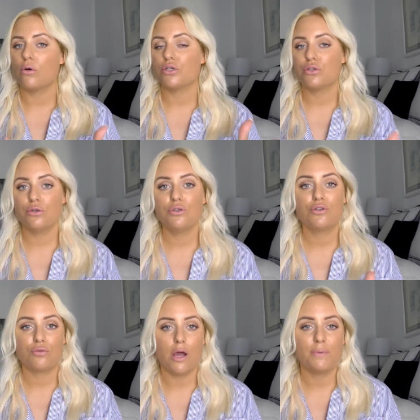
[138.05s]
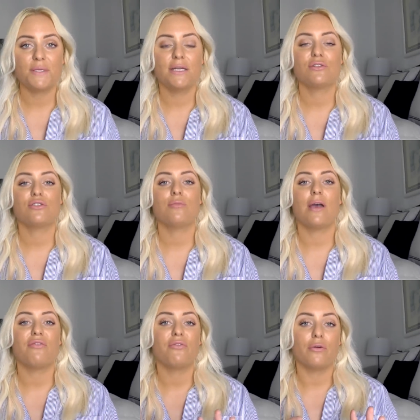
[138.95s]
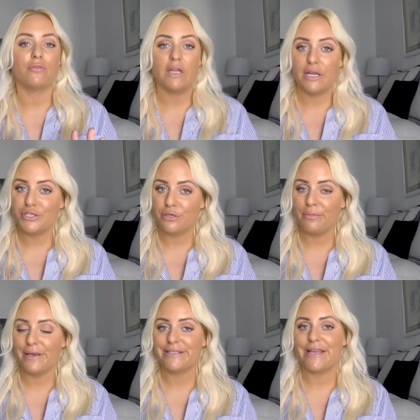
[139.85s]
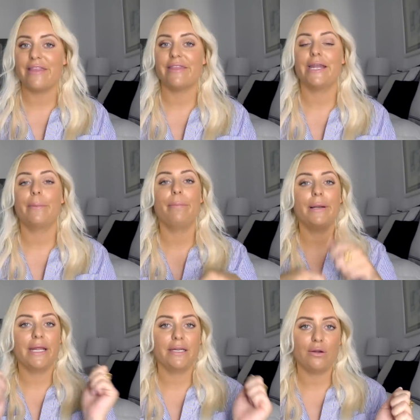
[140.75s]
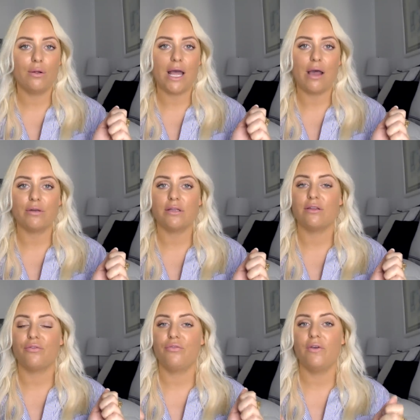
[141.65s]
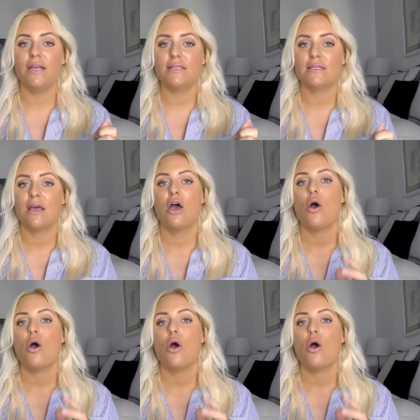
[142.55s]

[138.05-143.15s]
or two drops into my foundation mix and then blend it all out in the face.